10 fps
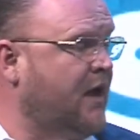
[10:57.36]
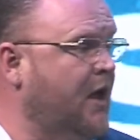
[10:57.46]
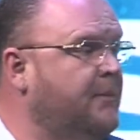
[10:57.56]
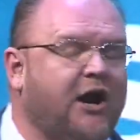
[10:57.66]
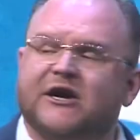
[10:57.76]

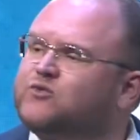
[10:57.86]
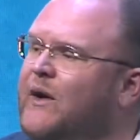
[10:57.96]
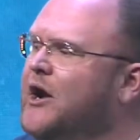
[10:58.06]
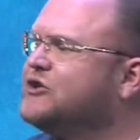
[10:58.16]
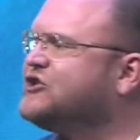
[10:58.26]
Because
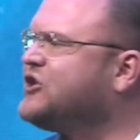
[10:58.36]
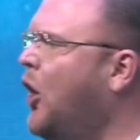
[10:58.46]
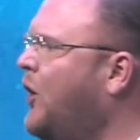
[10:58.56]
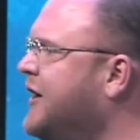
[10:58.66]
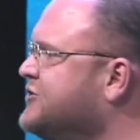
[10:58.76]
we are
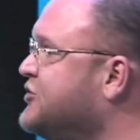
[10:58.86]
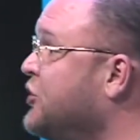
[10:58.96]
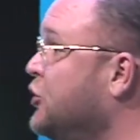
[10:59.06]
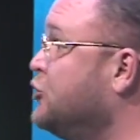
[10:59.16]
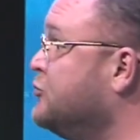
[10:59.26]
so
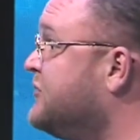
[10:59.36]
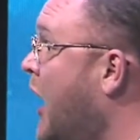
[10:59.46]
consumed